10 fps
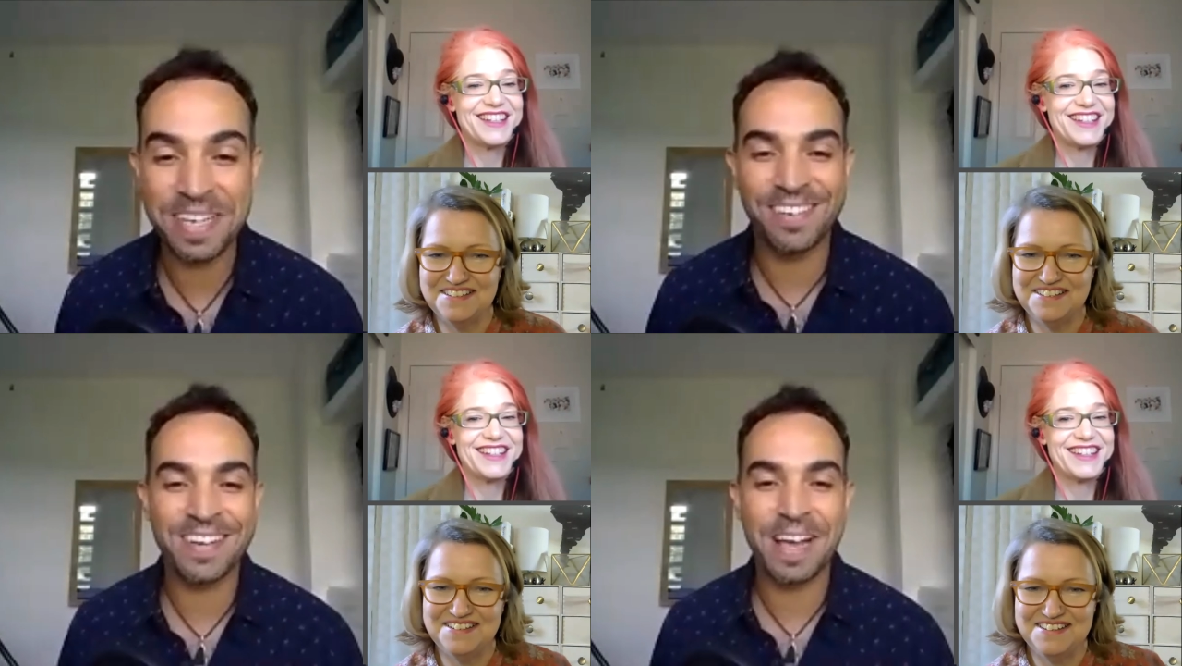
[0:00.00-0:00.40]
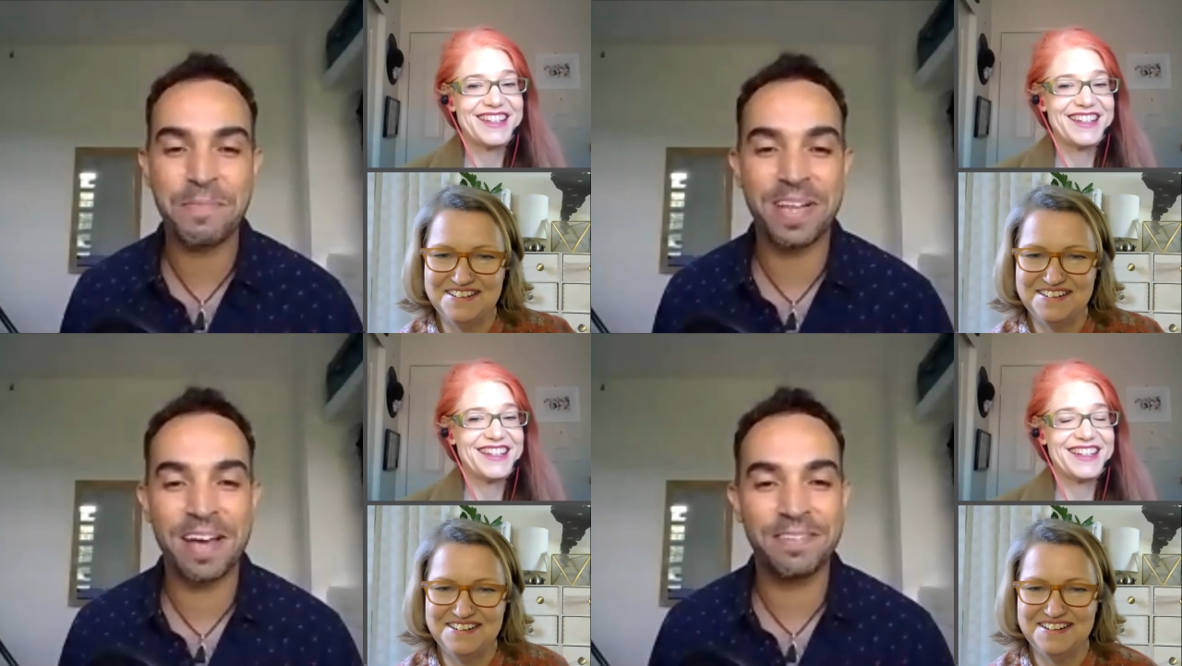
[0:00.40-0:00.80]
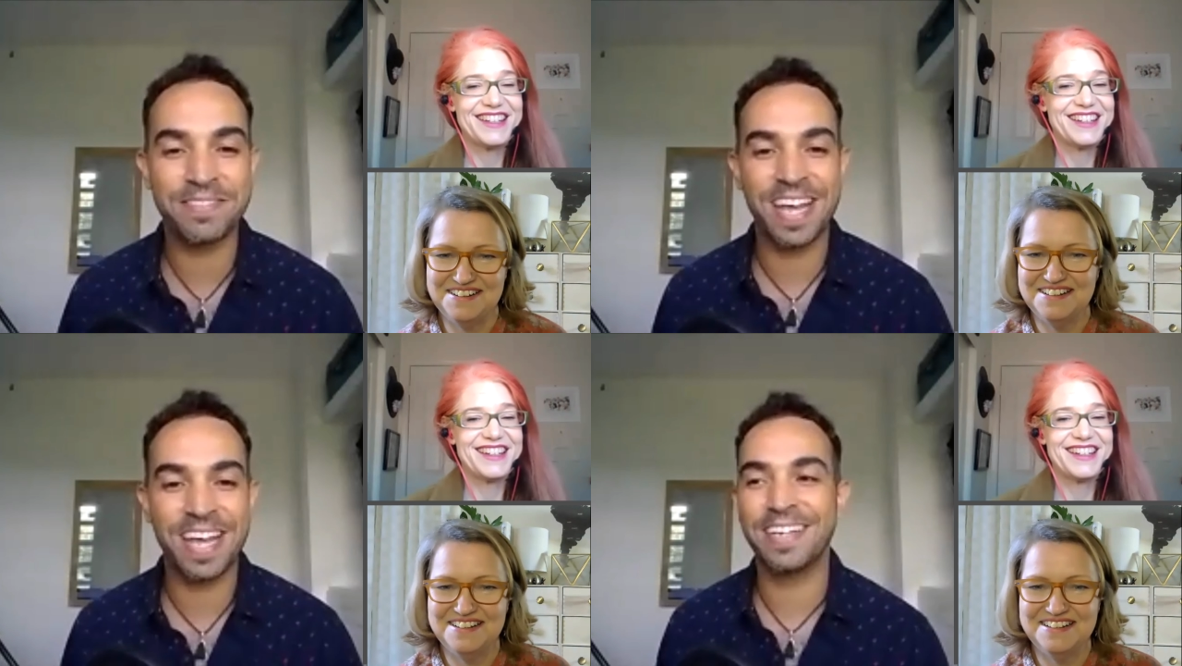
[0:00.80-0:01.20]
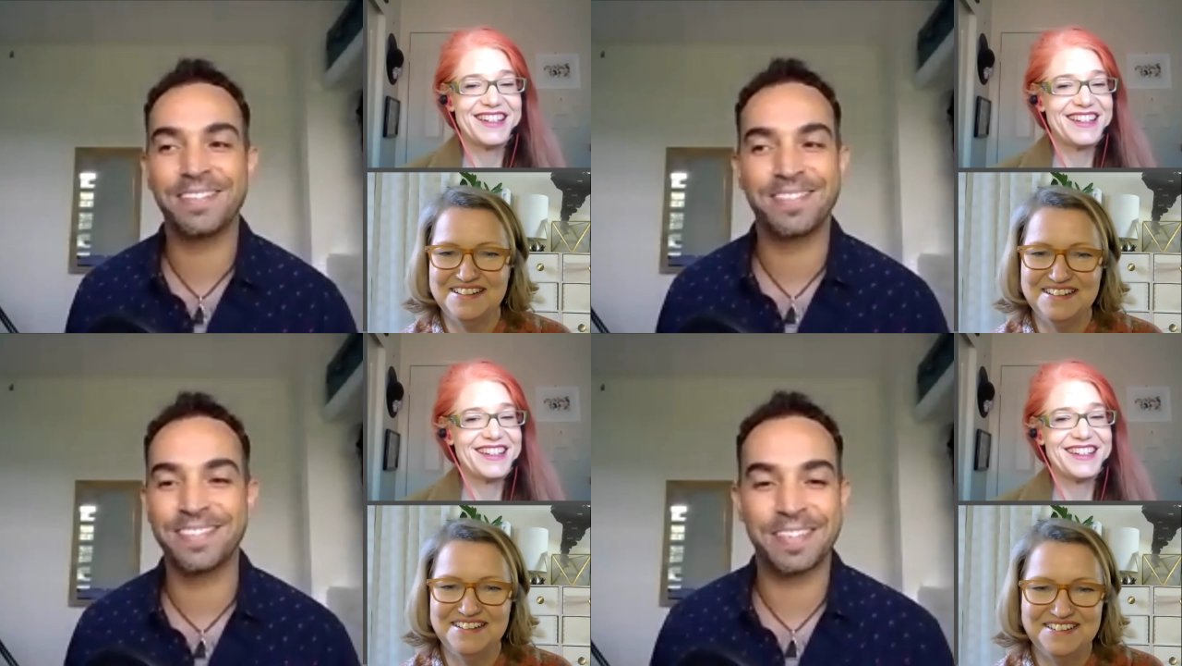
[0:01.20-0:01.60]
Speaker 1: You know, coming out of there. and
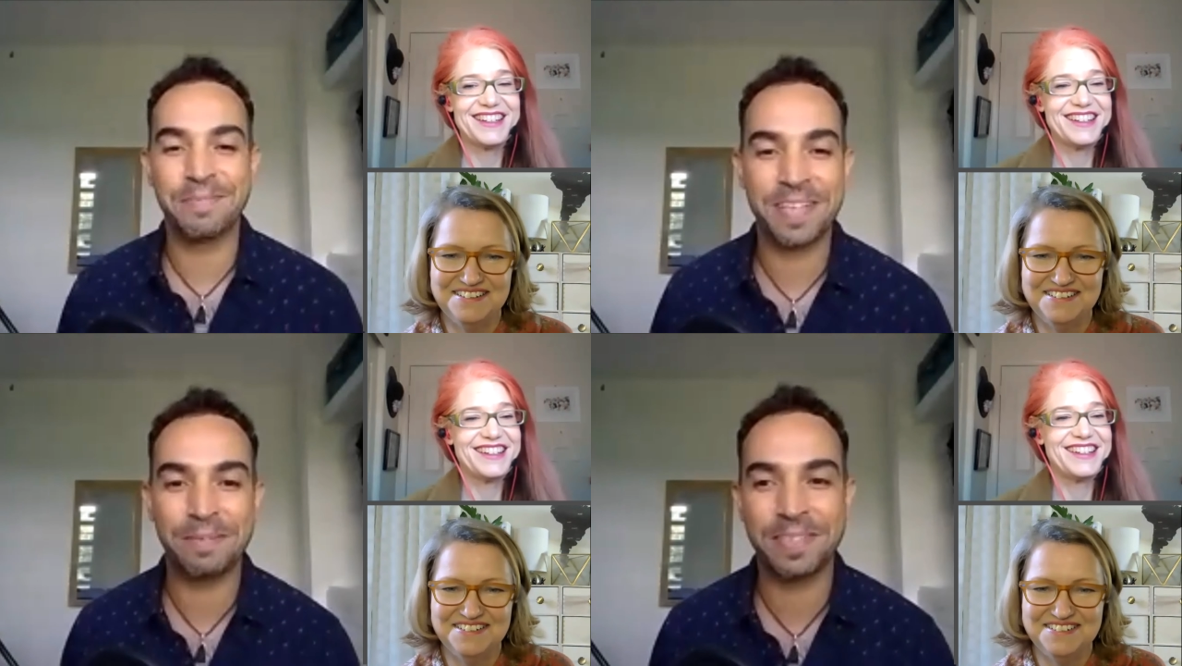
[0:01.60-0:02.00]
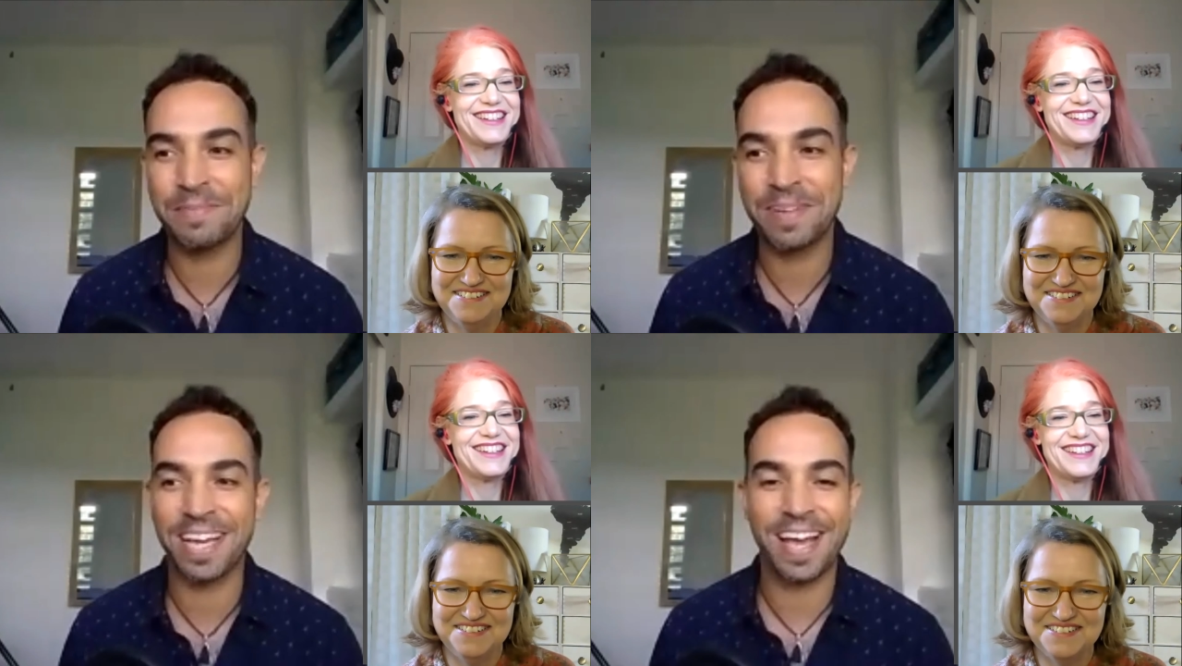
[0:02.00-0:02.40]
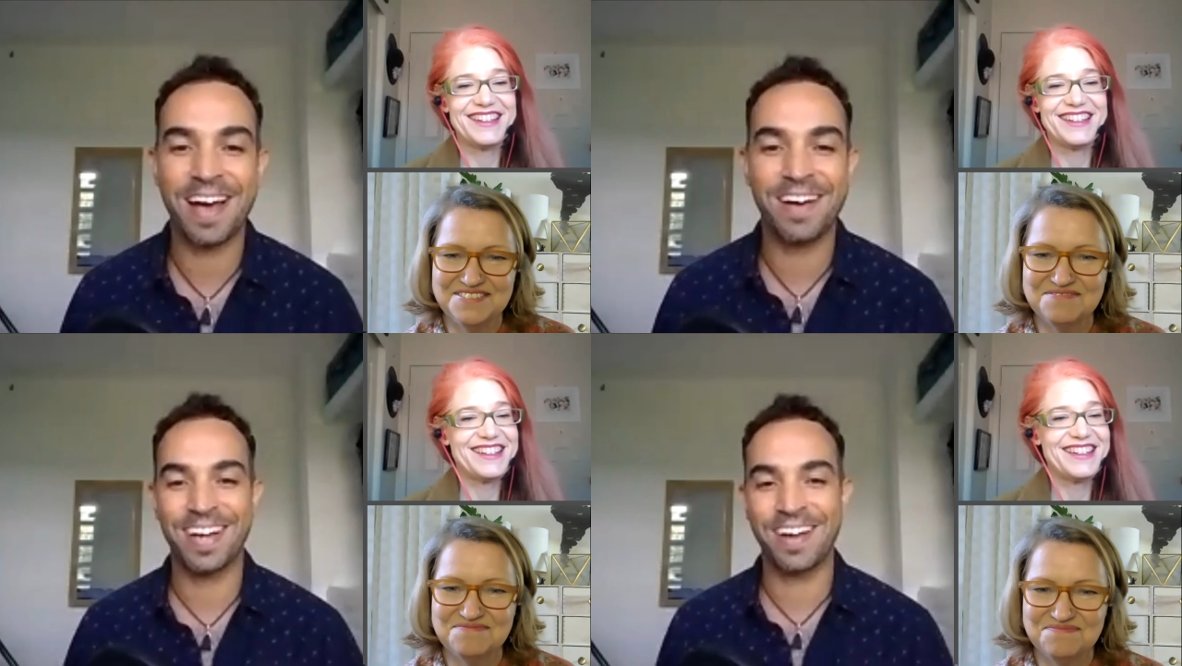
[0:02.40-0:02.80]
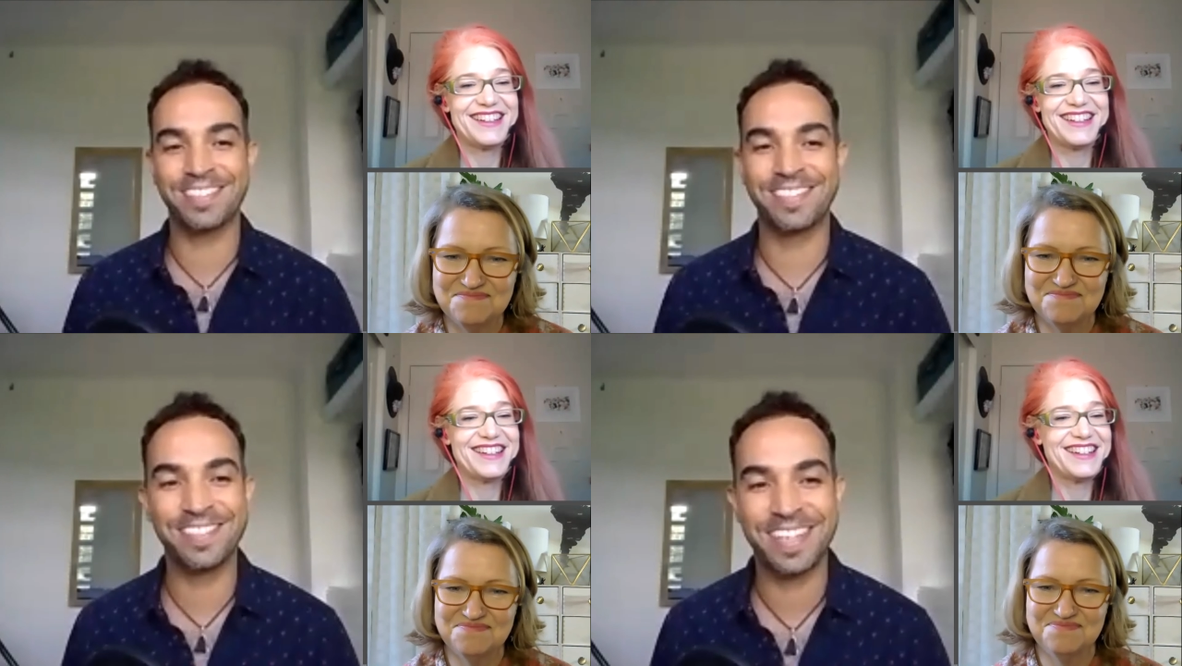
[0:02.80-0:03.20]
I'm, sometimes I'm like, how how do you
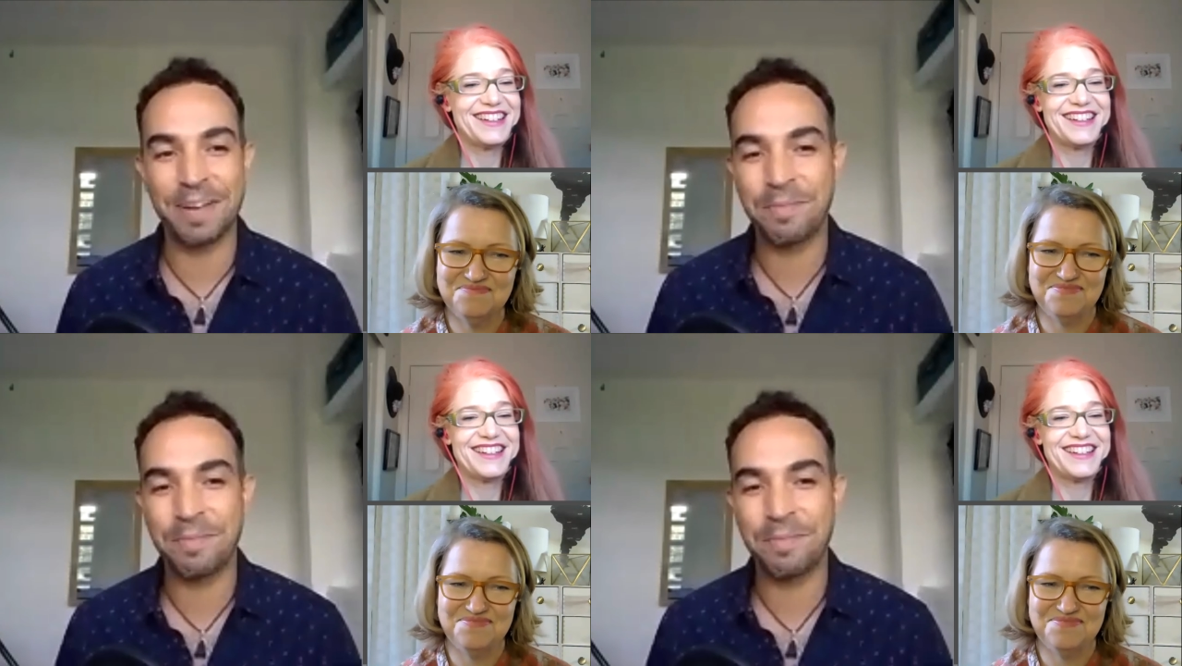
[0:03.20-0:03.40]
do that?